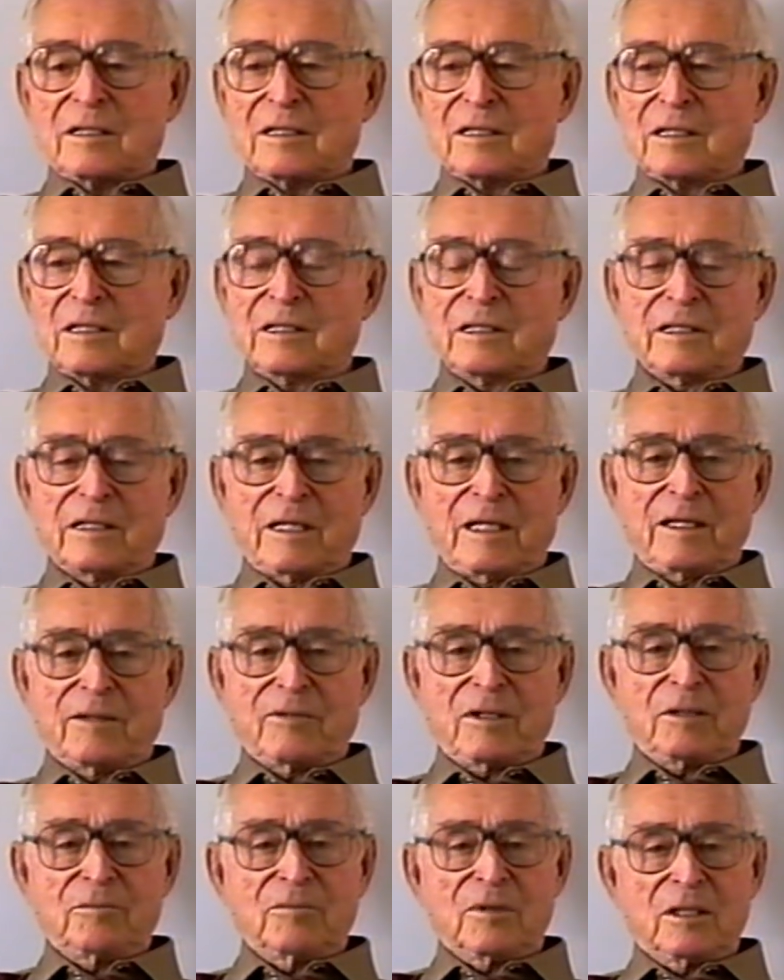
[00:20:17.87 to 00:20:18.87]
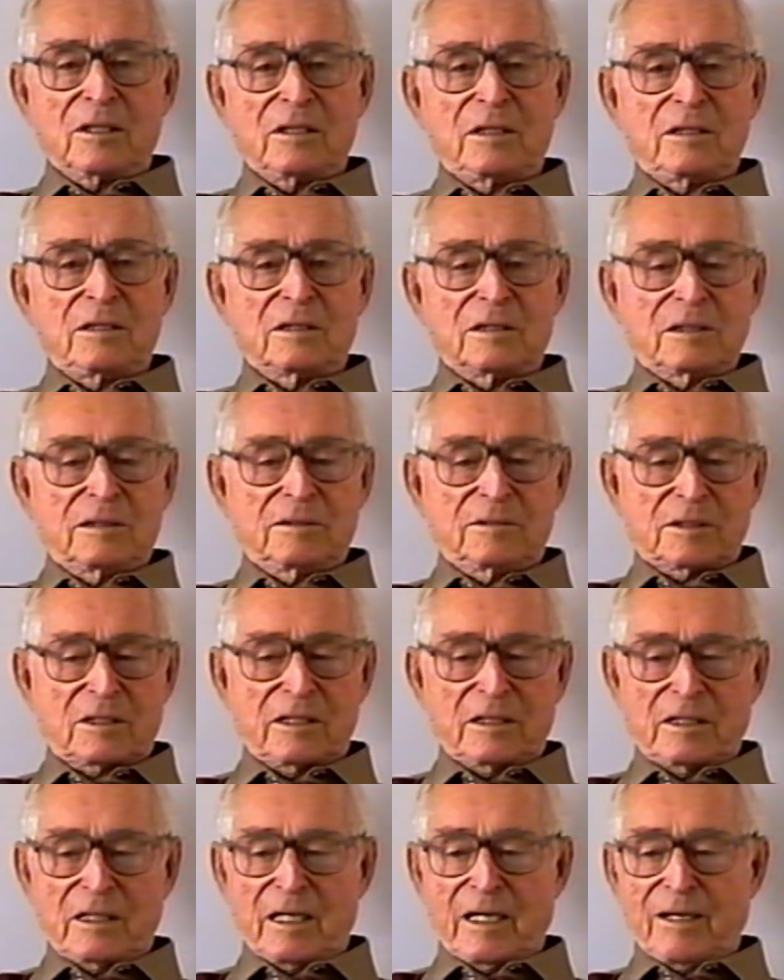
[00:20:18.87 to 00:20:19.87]
I didn't have any money. I
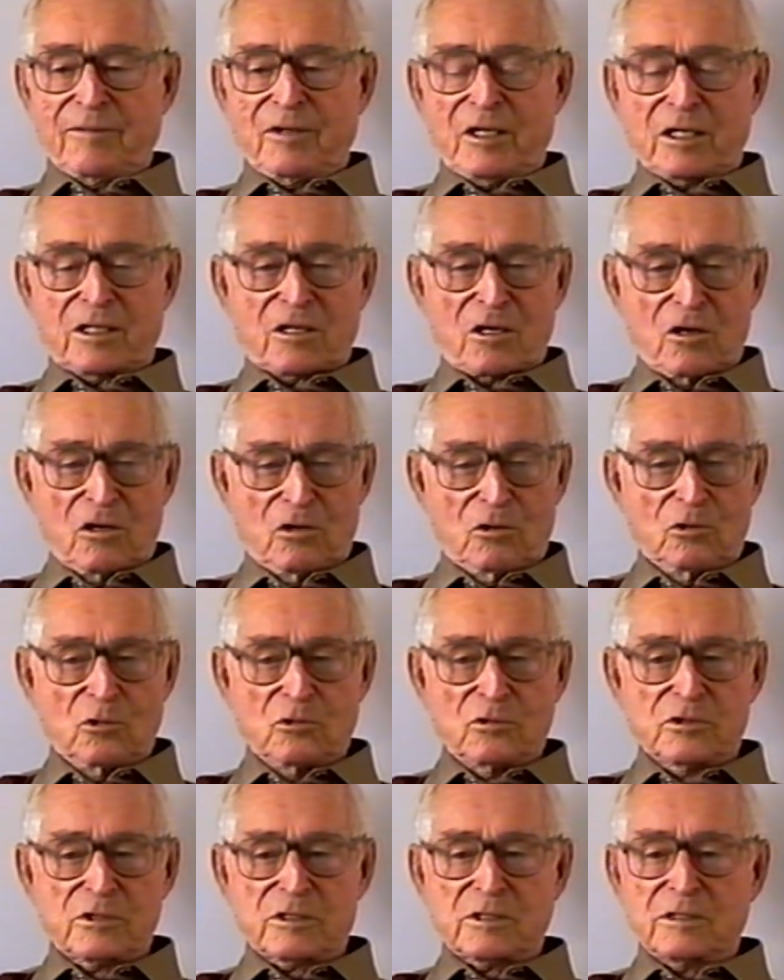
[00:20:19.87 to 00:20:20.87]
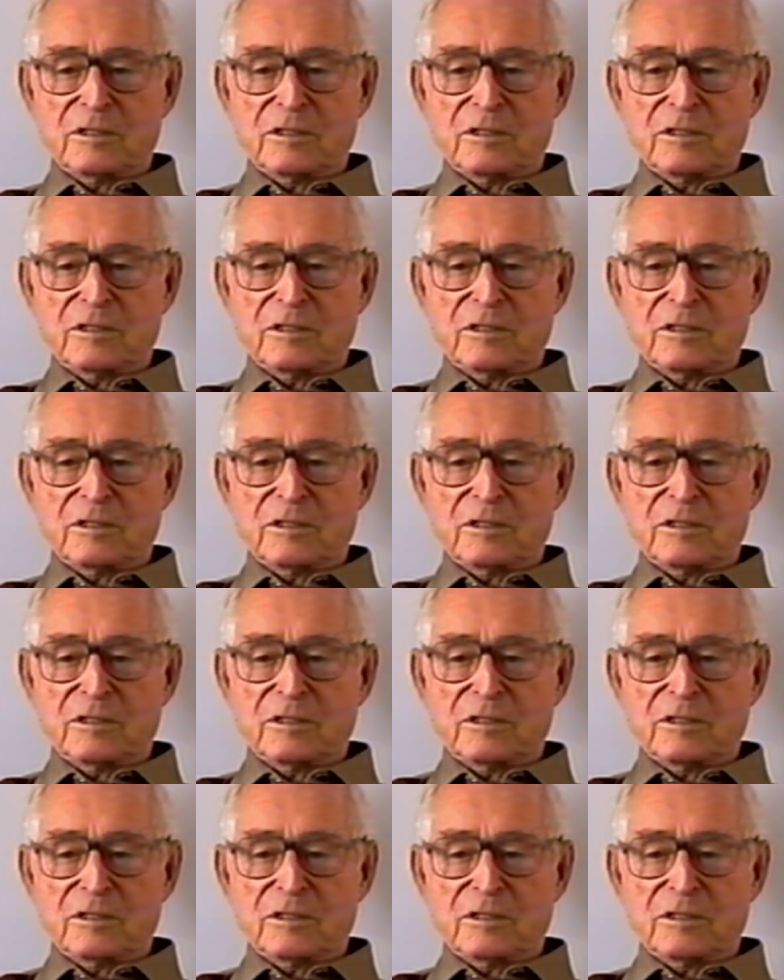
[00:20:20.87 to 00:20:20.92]
didn't have any clothes.